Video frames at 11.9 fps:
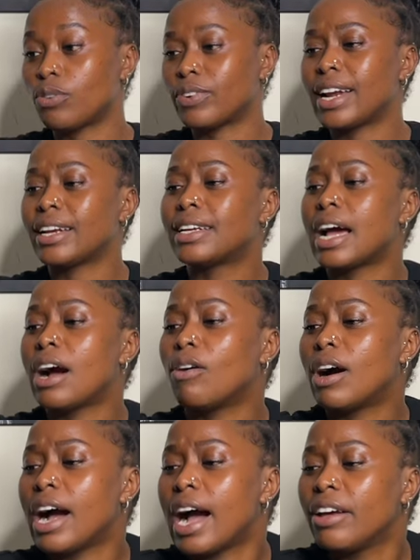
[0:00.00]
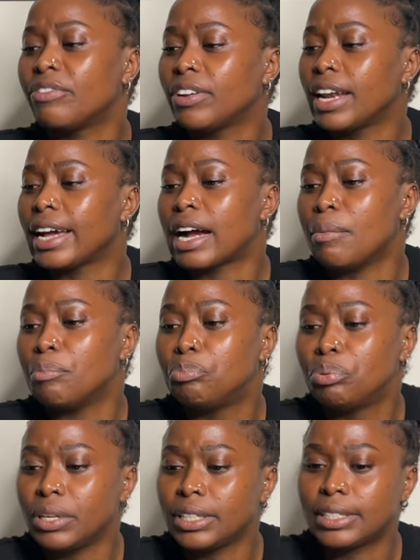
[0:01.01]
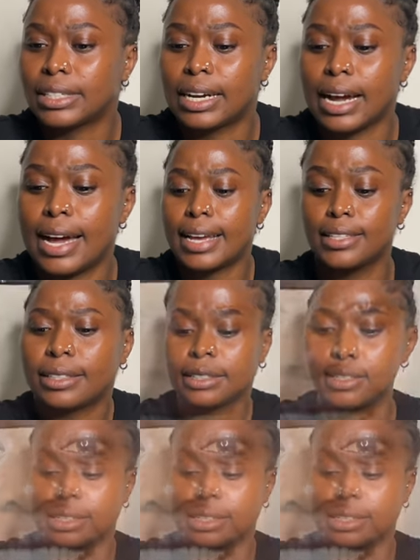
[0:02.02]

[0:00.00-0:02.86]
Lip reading: Right now, I feel like I'm pissed, guys.